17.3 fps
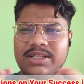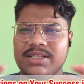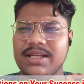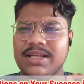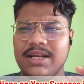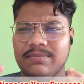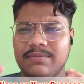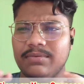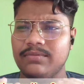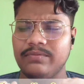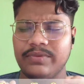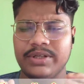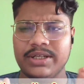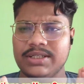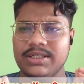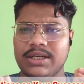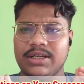It is enough
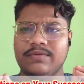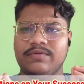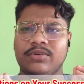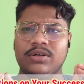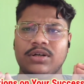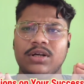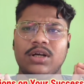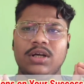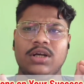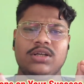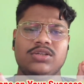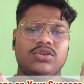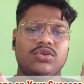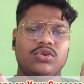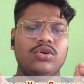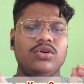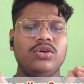for,
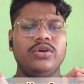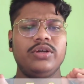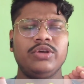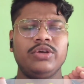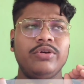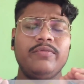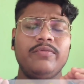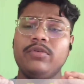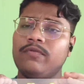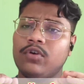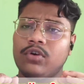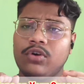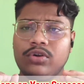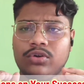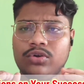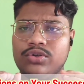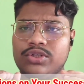so you have to
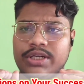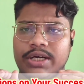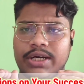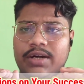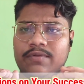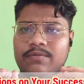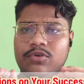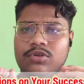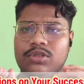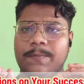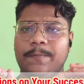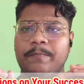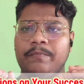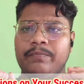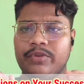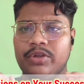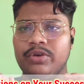follow those standard
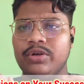books.